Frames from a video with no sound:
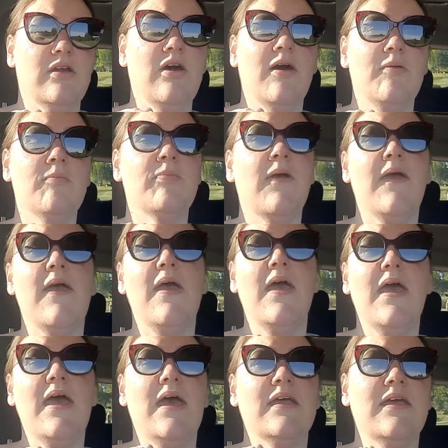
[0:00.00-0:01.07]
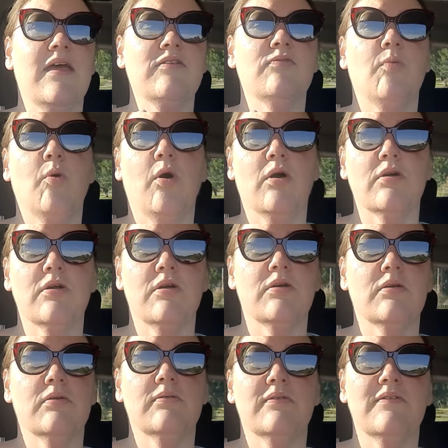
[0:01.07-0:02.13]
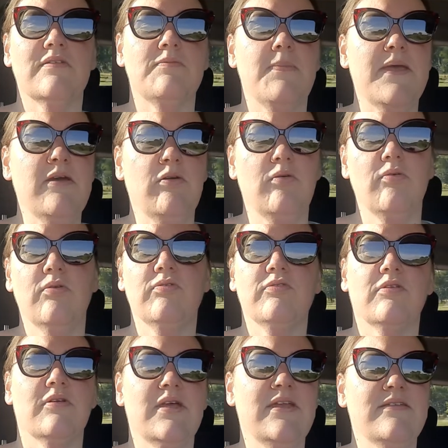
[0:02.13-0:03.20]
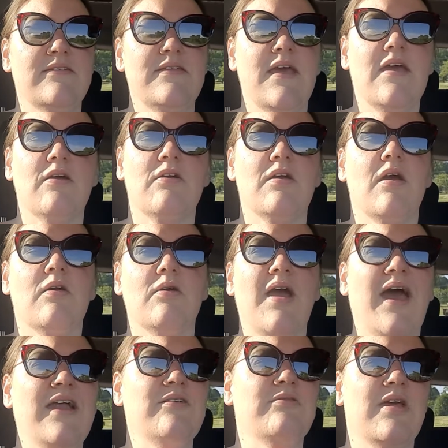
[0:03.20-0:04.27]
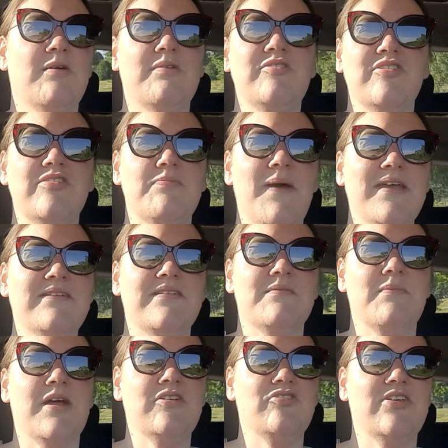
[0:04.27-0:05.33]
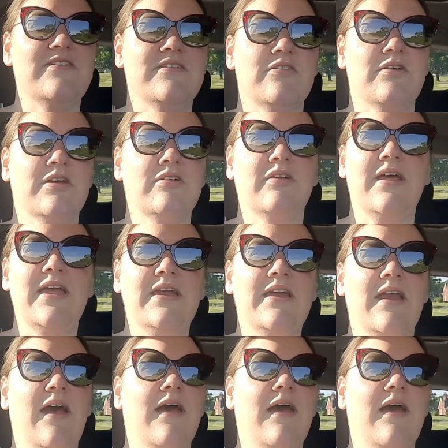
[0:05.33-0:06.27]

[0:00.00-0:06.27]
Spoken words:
up in case water spills or gets there, or I don't know, it just makes it much easier to clean. And I